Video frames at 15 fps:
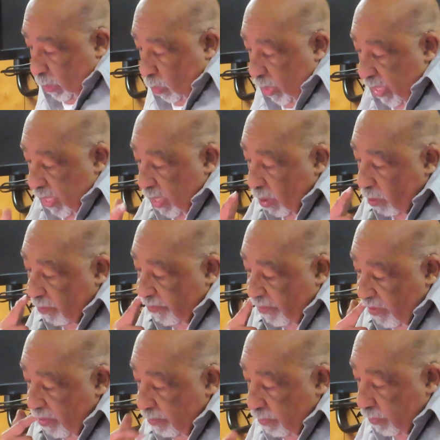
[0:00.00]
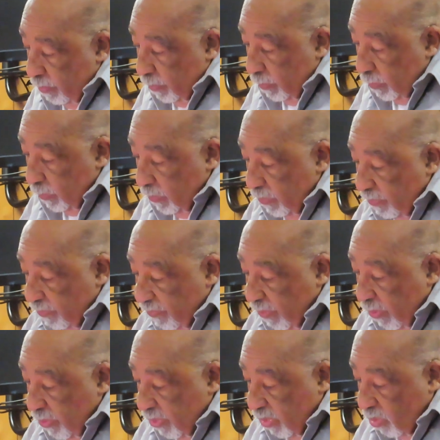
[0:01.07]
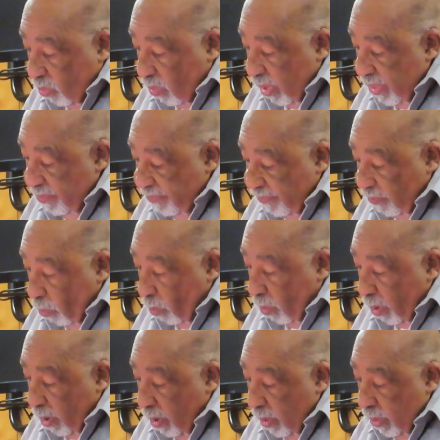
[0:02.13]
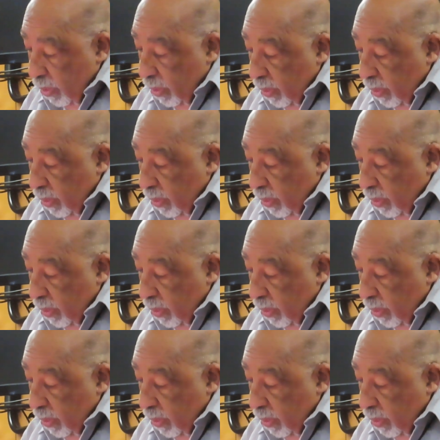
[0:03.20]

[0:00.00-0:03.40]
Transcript: we go from verse 24